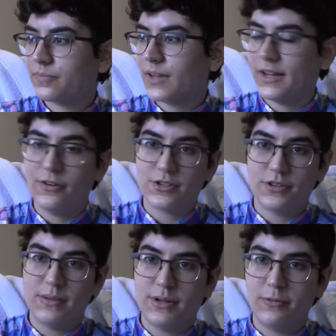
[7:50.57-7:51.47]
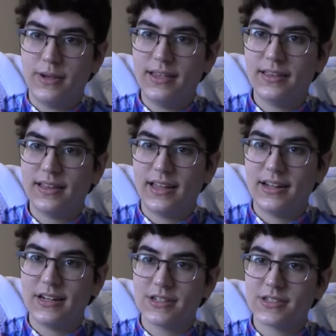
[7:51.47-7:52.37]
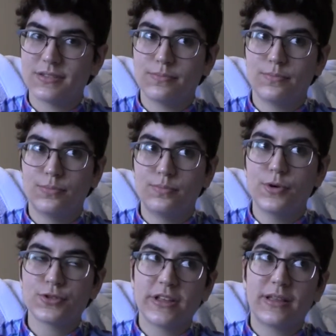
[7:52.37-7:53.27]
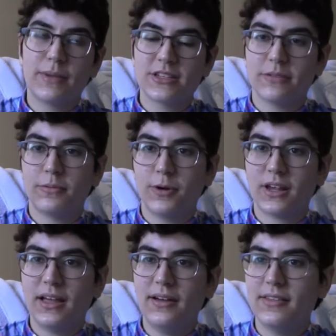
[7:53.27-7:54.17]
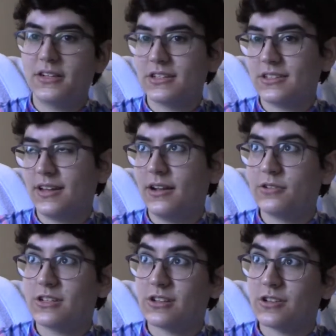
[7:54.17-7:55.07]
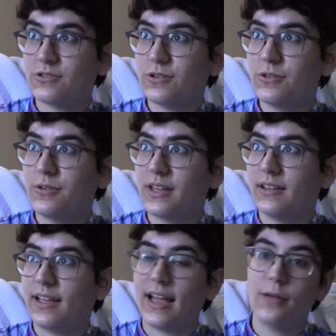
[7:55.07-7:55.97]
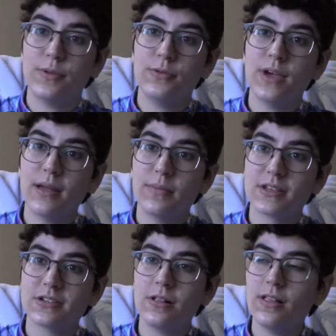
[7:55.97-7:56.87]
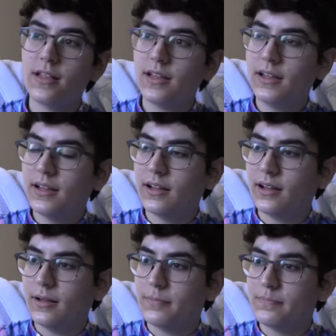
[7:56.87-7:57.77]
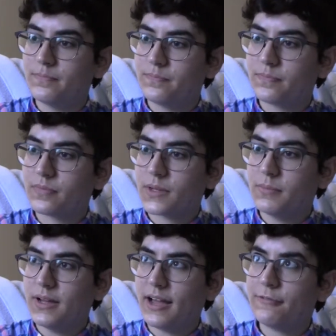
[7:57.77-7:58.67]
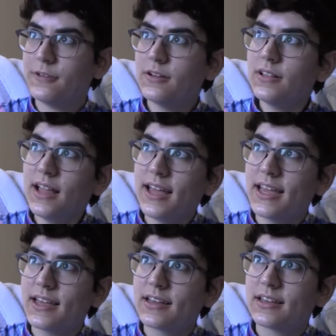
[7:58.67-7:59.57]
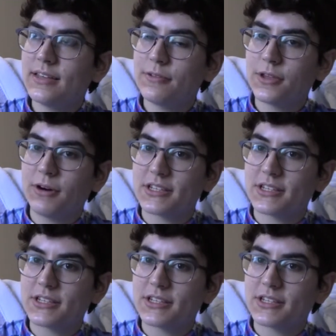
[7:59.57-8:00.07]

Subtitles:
know it's only been a week, and it is most likely because I've been working out, and I know testosterone can like help you gain muscle, but I feel like even though I